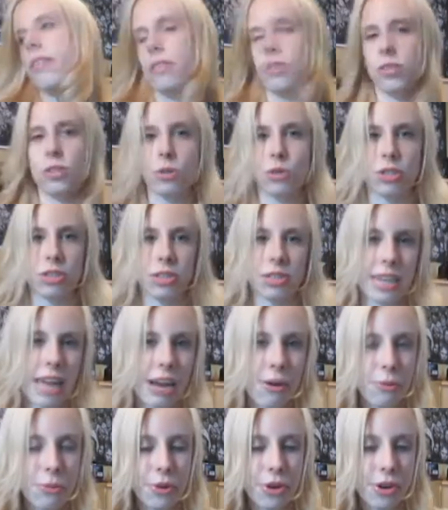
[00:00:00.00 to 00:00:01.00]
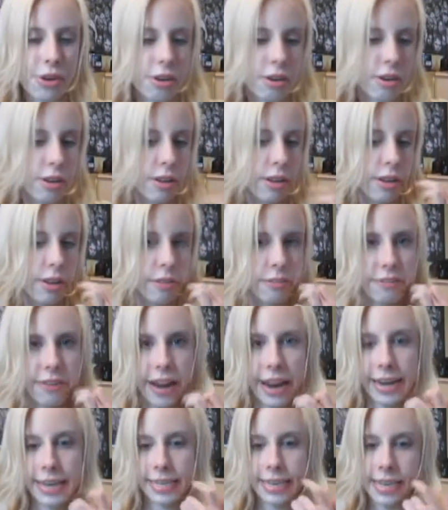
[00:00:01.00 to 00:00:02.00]
her social network,
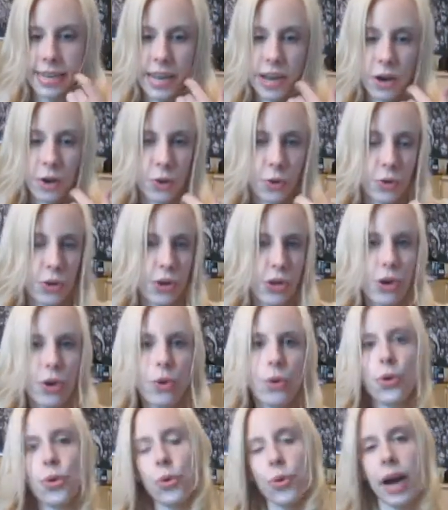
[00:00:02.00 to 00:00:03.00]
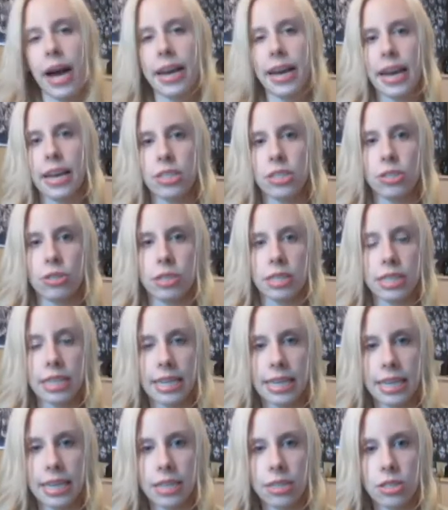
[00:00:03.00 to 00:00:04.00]
finding out, who had extra
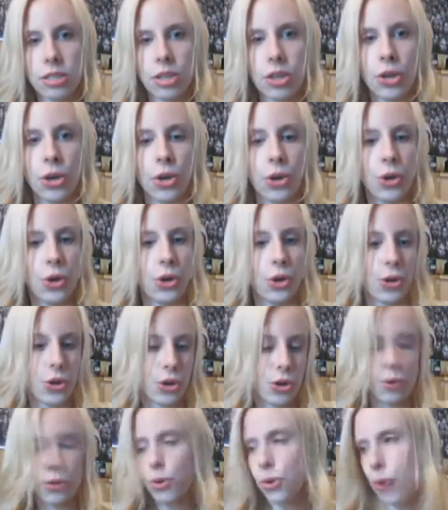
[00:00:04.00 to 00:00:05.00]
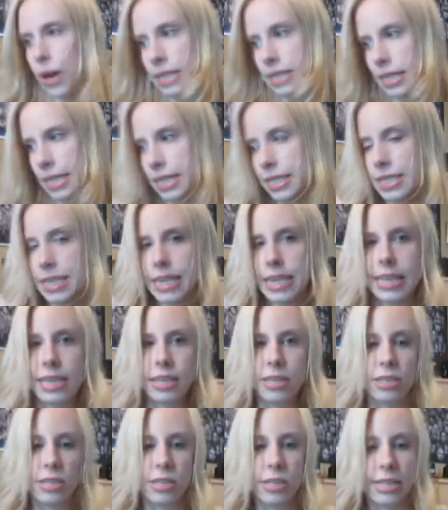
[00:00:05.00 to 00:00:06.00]
tickets, who had tickets they
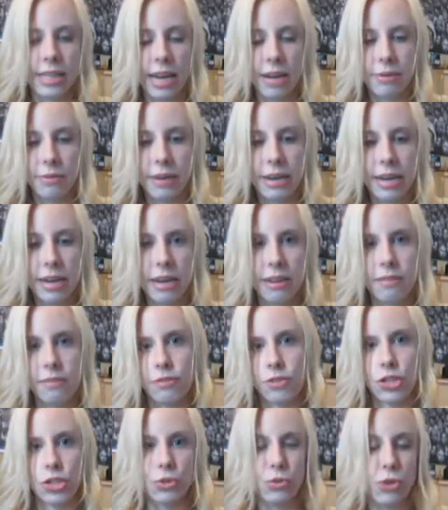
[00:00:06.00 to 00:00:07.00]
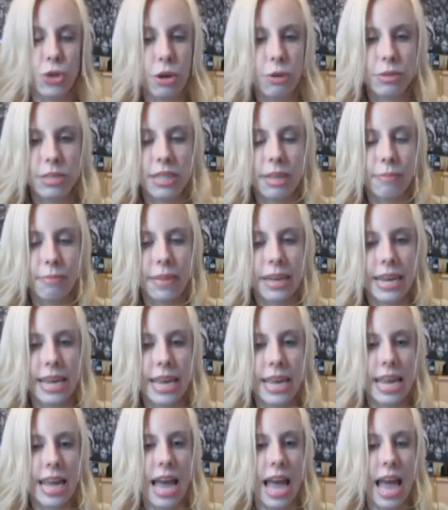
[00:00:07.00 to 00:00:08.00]
needed to get rid of. Do you know
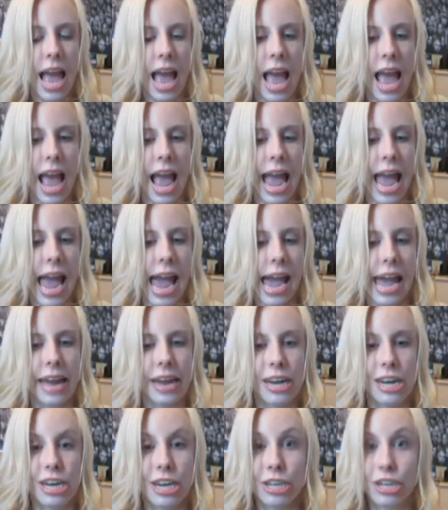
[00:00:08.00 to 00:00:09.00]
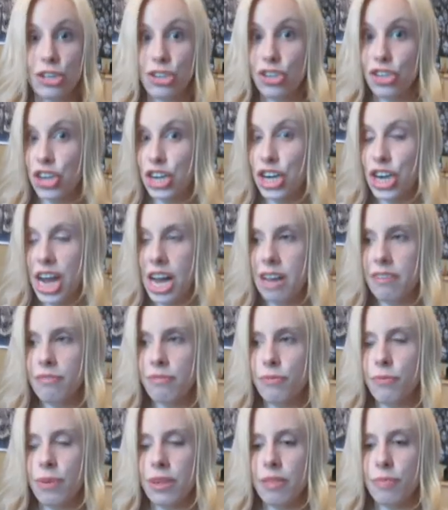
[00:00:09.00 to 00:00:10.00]
somebody? And sure
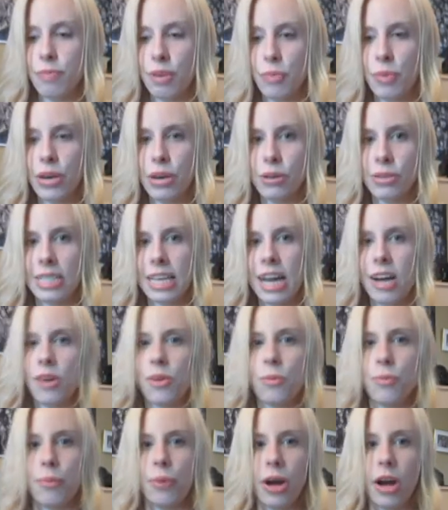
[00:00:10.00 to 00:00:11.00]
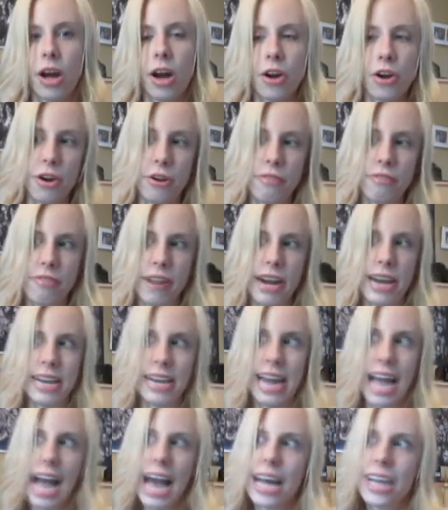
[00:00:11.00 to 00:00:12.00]
enough, with Mimiko's help, her
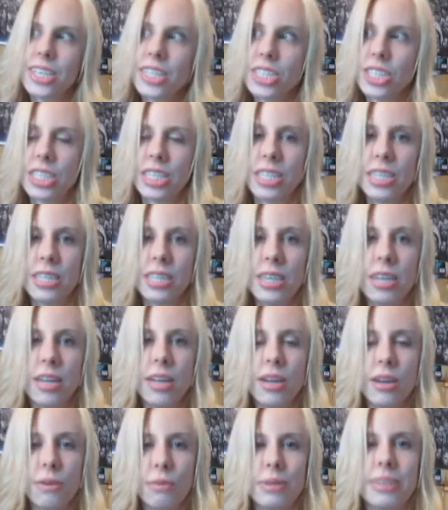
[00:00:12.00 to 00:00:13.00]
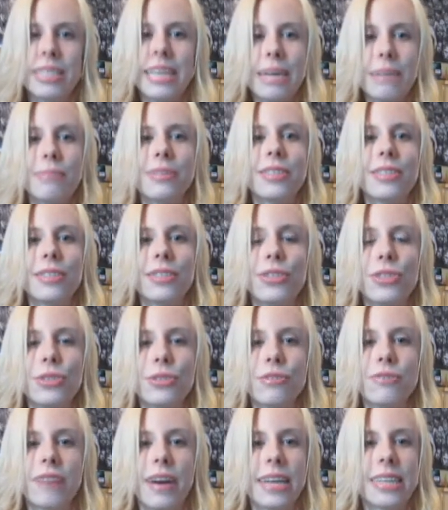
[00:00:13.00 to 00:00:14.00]
friend Achi was able
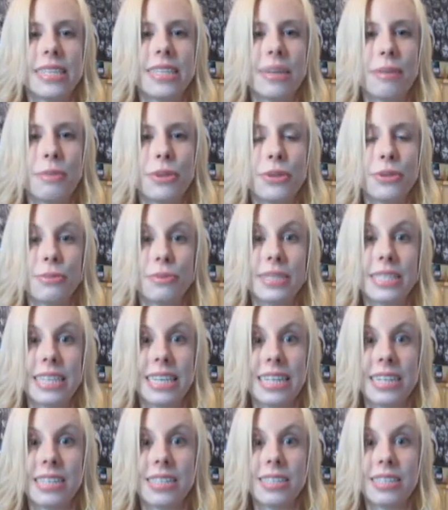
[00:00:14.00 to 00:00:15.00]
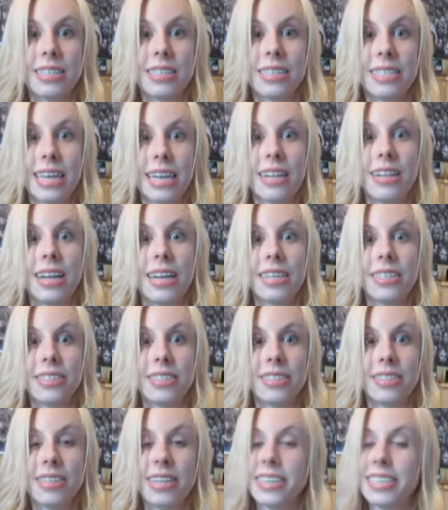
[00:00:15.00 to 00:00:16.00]
to find someone who was gonna sell us
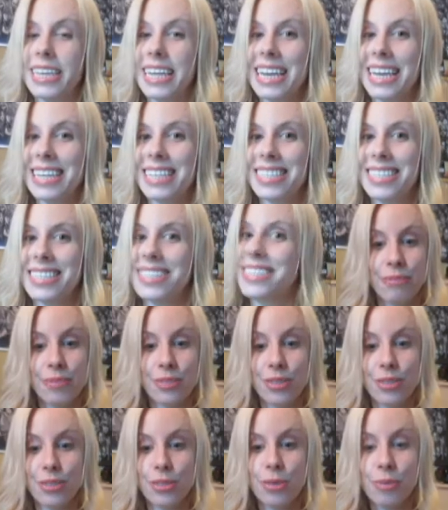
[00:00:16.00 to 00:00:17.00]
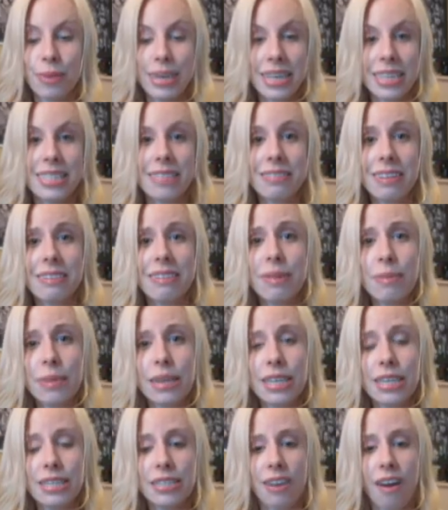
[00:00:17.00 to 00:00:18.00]
their tickets. So because of
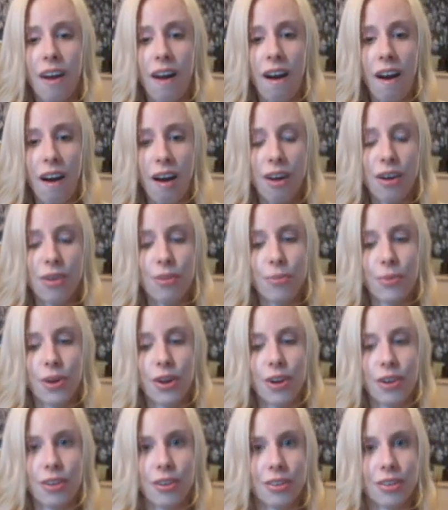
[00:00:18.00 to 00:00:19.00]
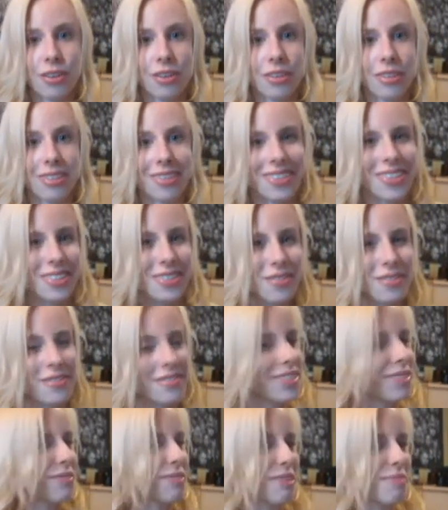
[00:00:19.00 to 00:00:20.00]
everybody's hard work, the two of
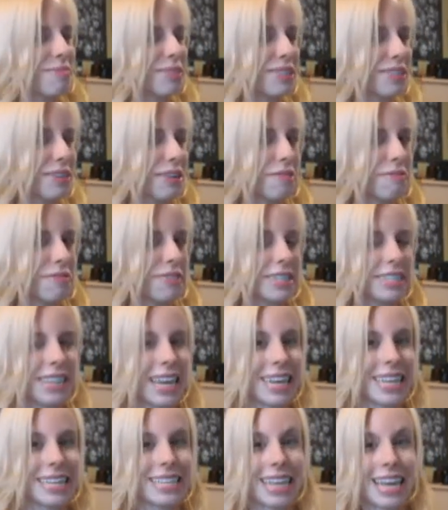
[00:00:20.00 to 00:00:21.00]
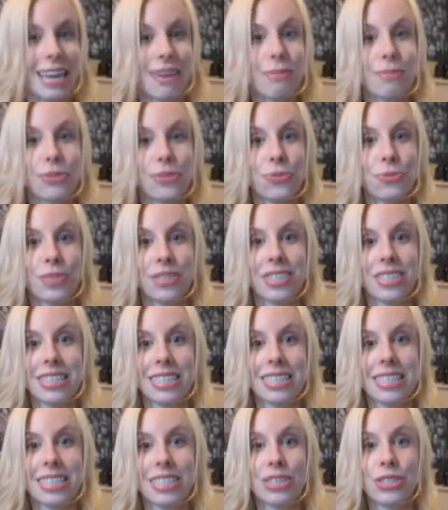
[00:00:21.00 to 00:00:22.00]
us were able to go for a second day, which was
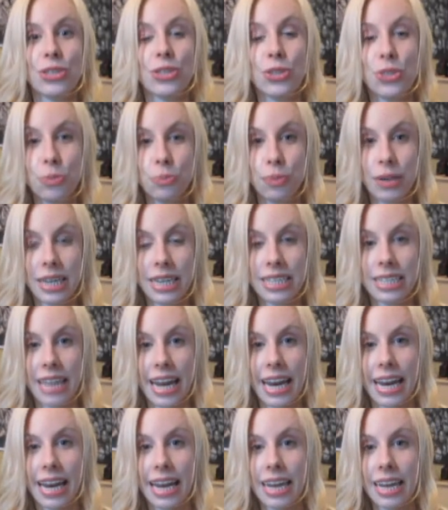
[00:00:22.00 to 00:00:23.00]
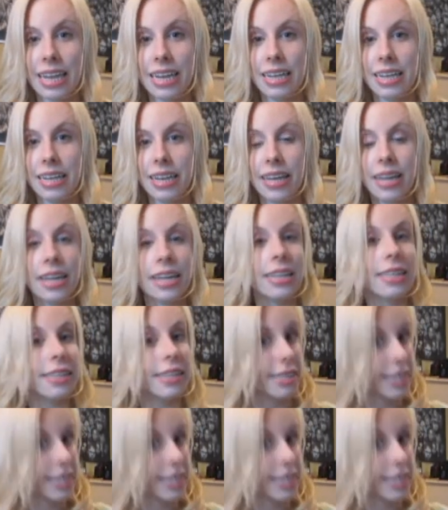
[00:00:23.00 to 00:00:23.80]
just super exciting. The